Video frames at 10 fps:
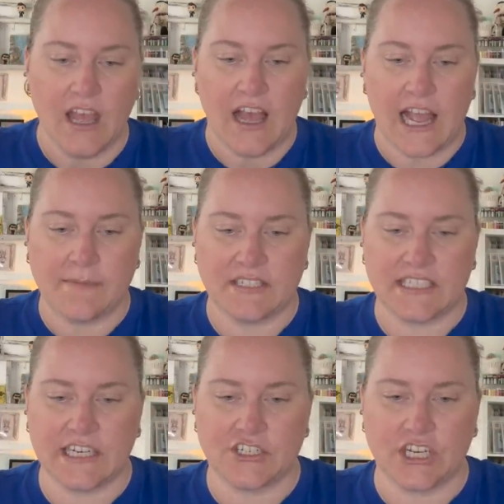I'm
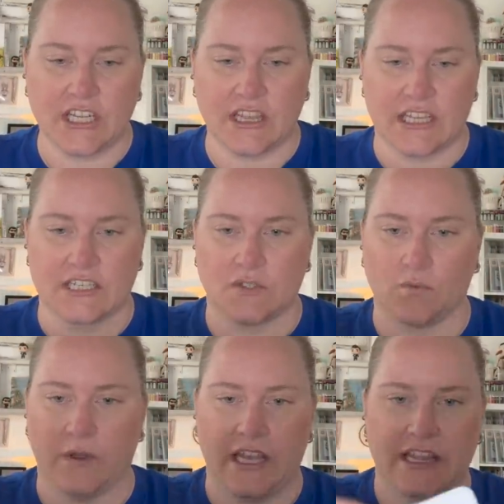stitching this
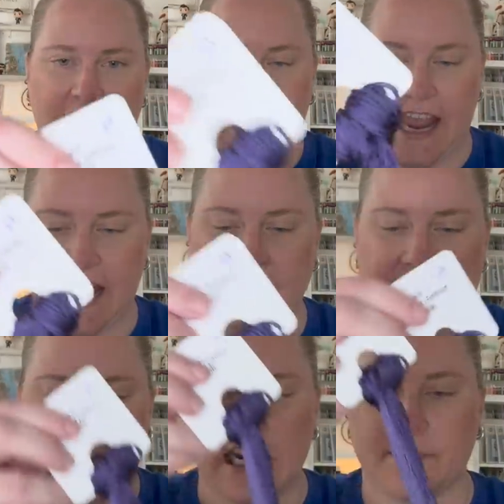with a
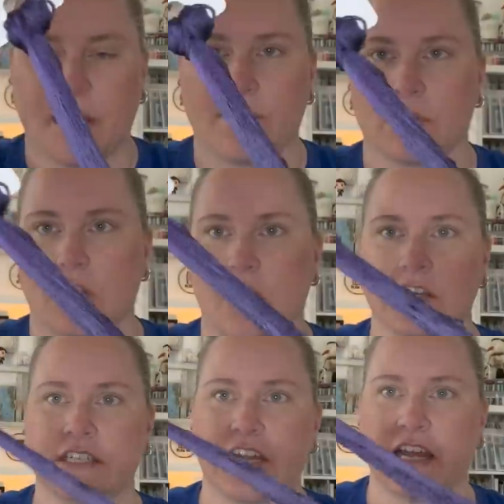hand-dyed by
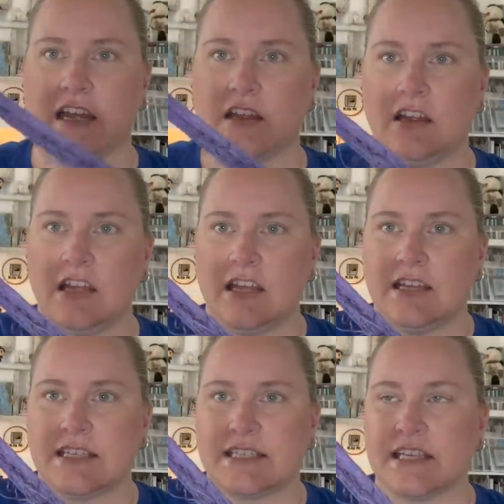Rolanda
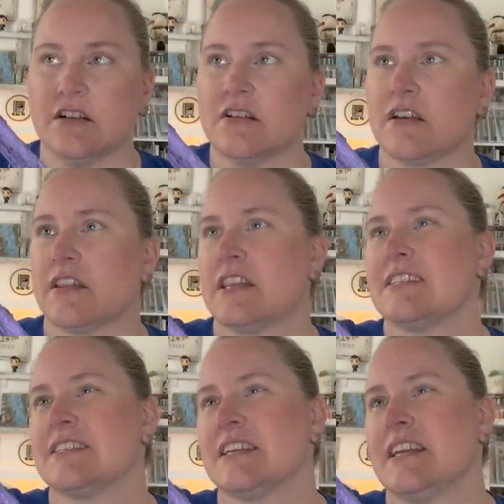silk.
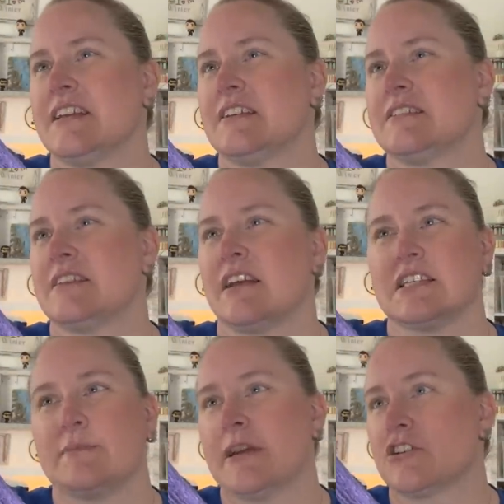This is a
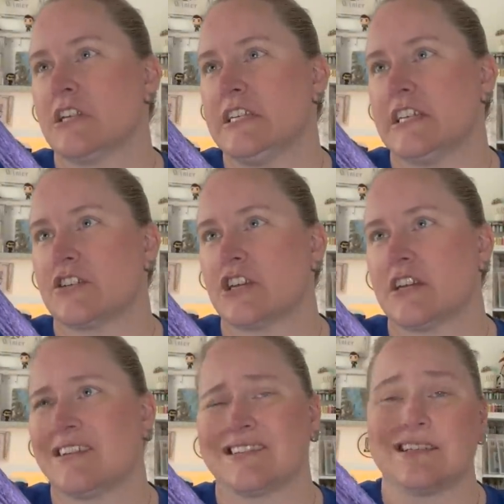special edition.
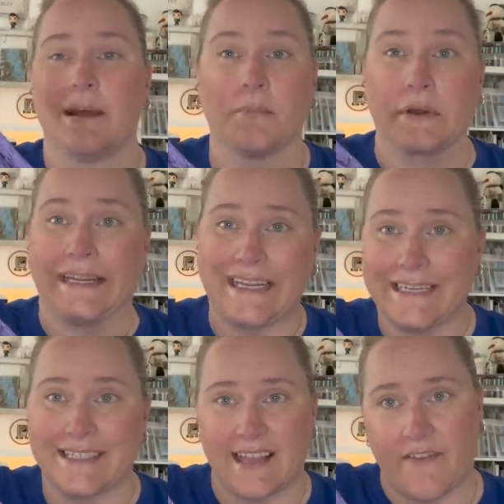It's number
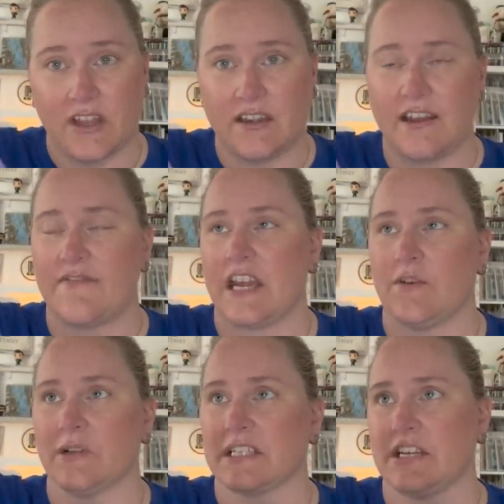E7 if
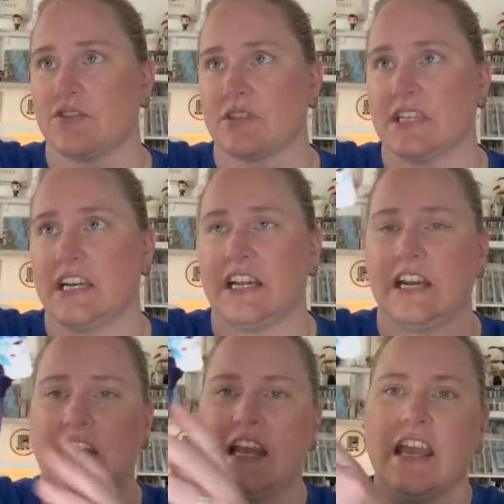anyone's interested in
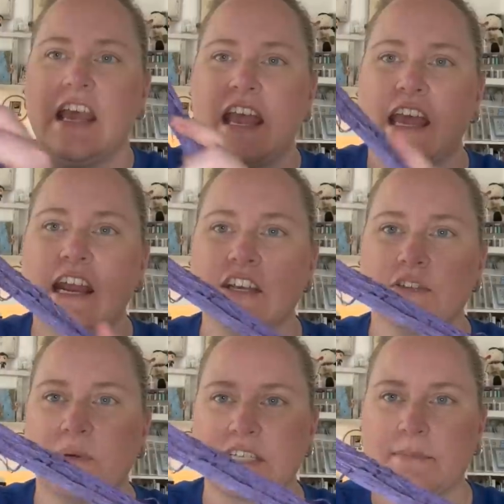it. And I
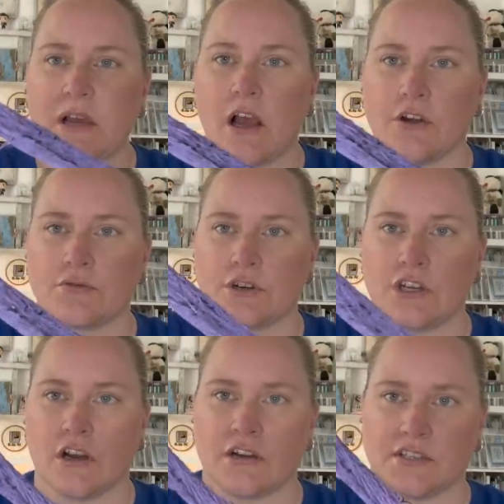just picked up 100
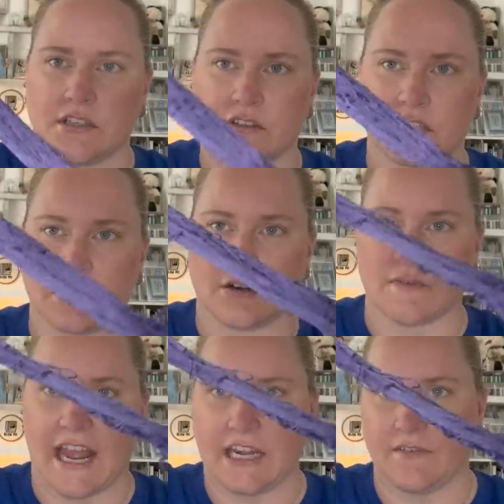yards. It looks a little
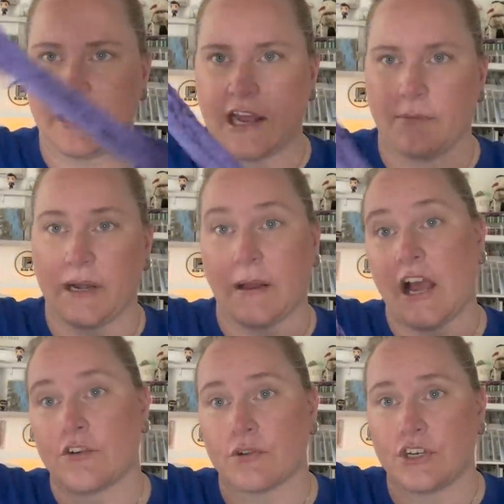ratty right now, but
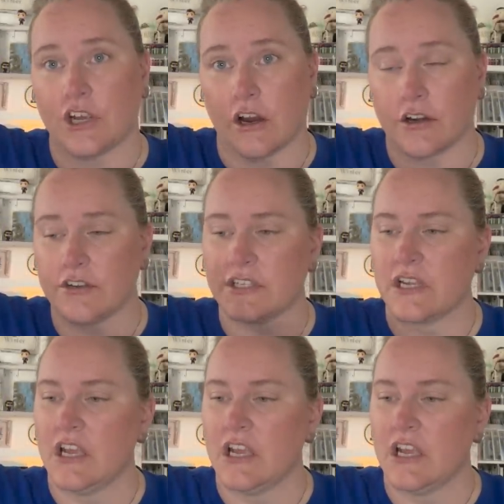100 yards